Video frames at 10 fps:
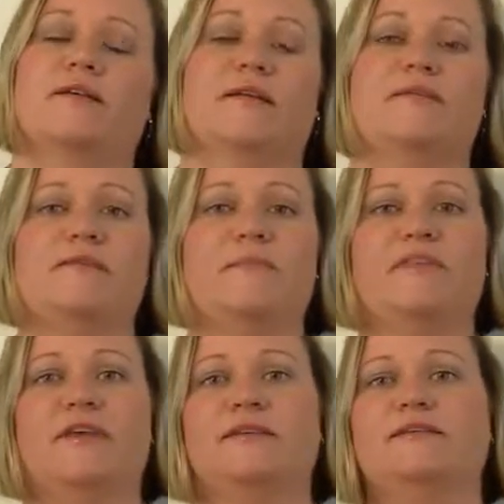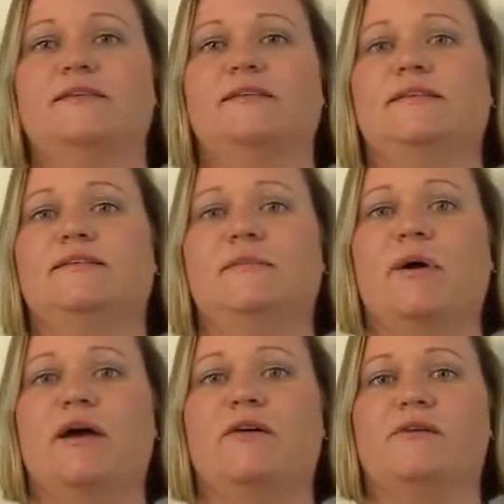And then step six is
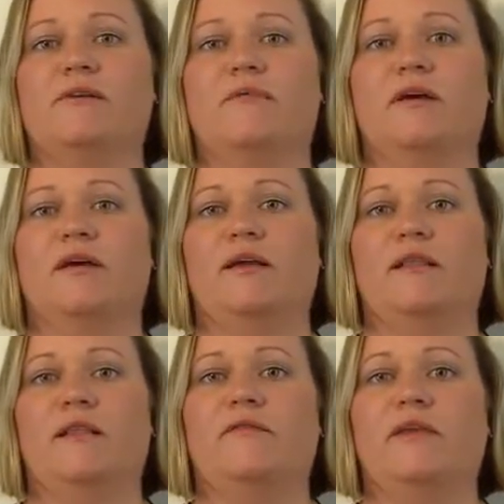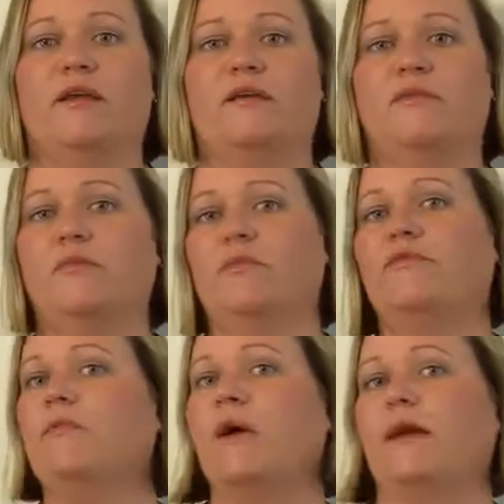about loving to
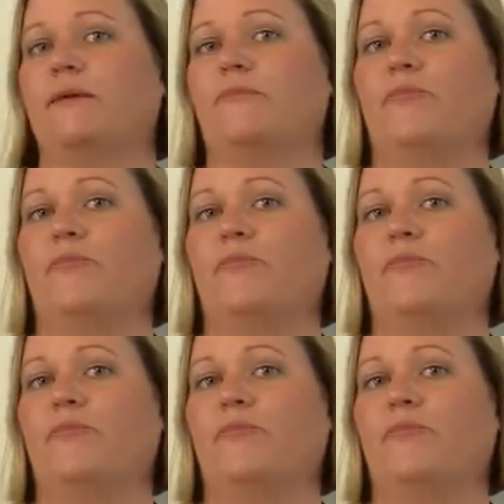move your body.